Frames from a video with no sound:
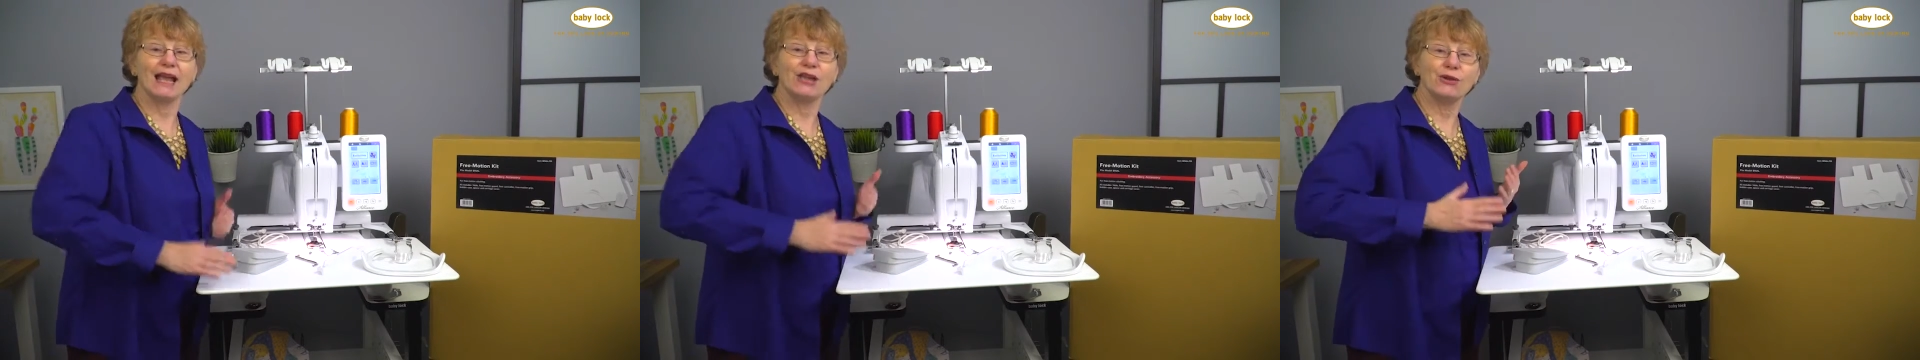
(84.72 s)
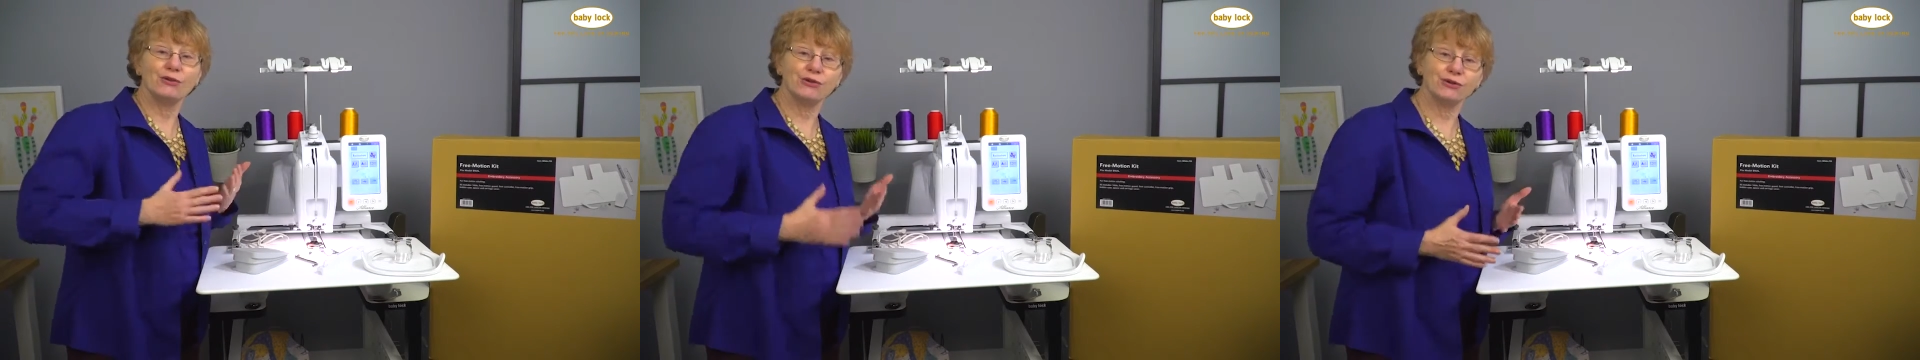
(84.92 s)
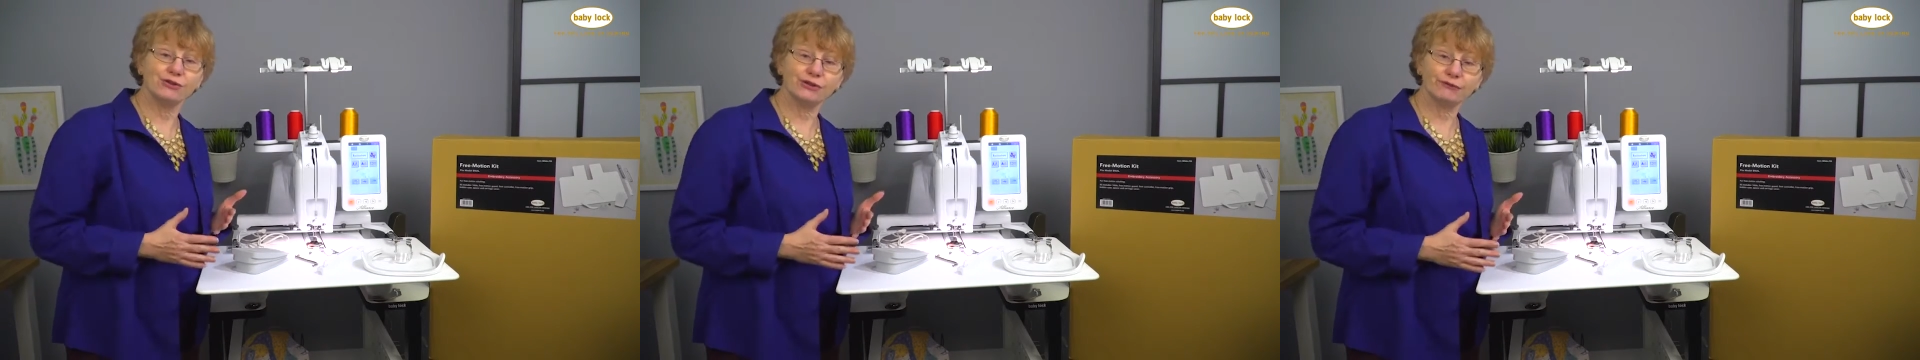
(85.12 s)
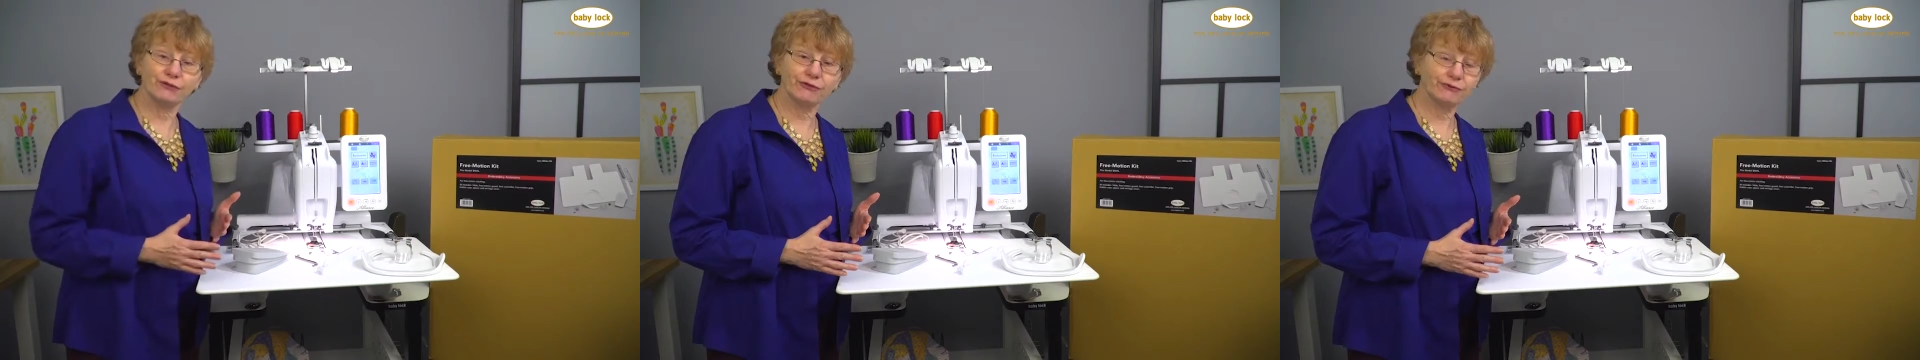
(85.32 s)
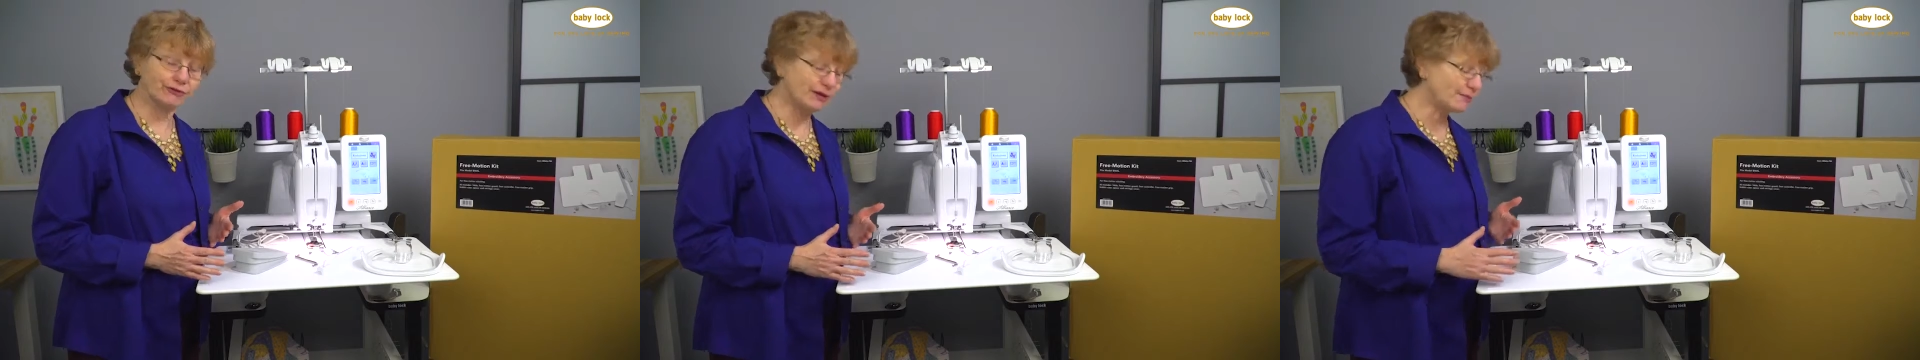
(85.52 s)
You use it
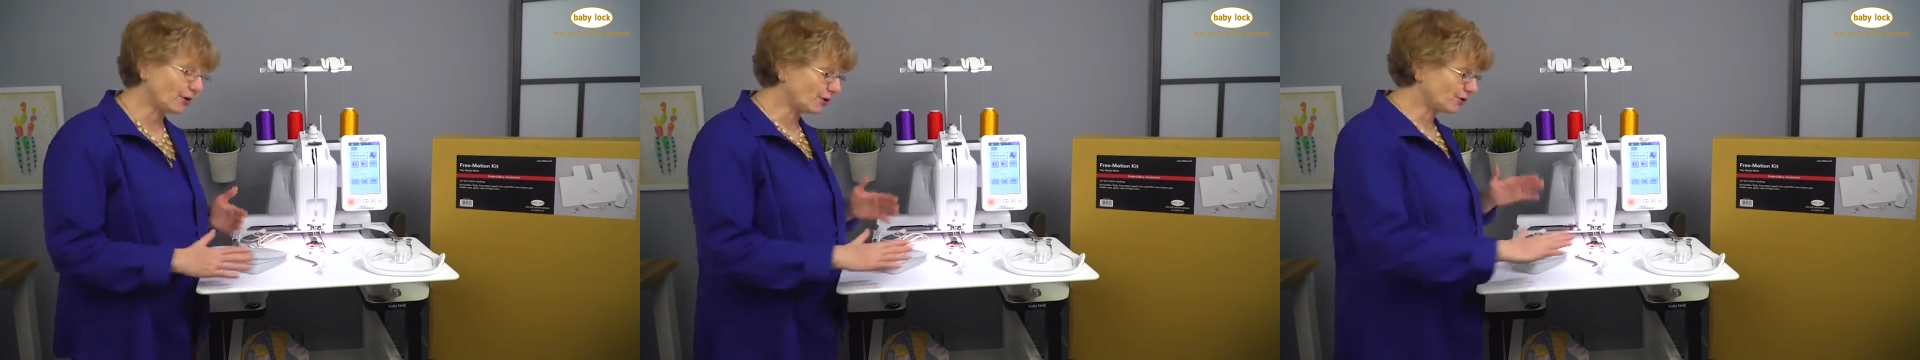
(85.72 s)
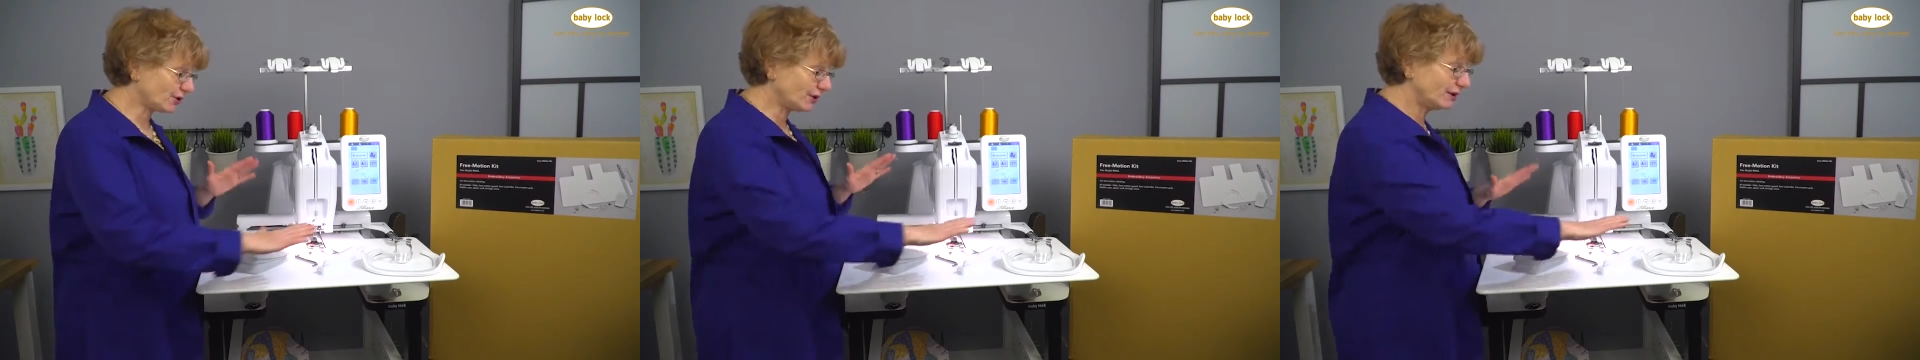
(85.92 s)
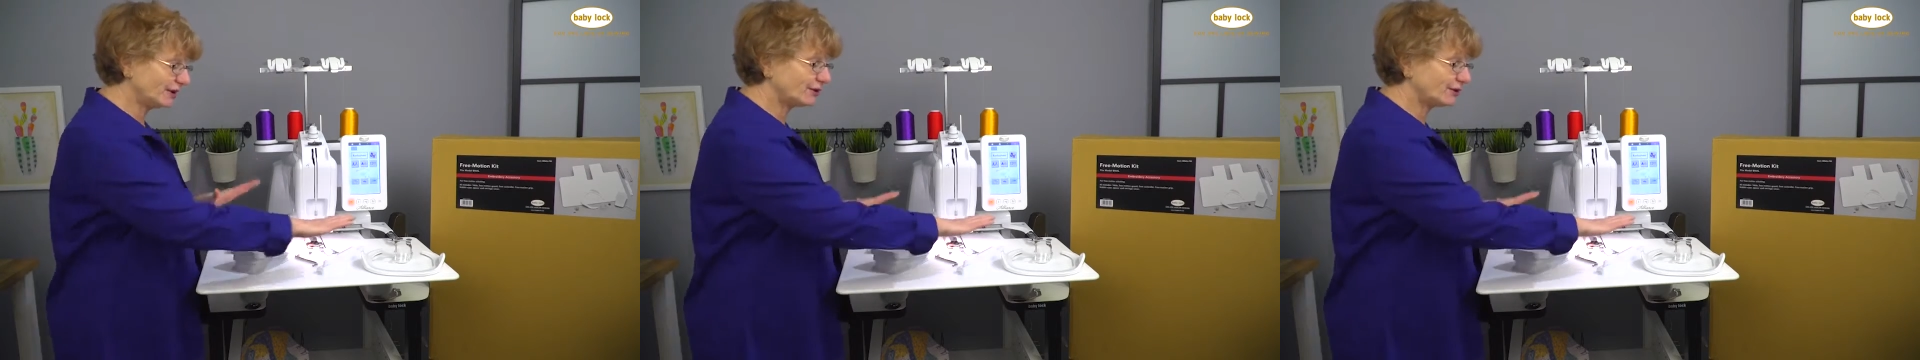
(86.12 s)
for free motion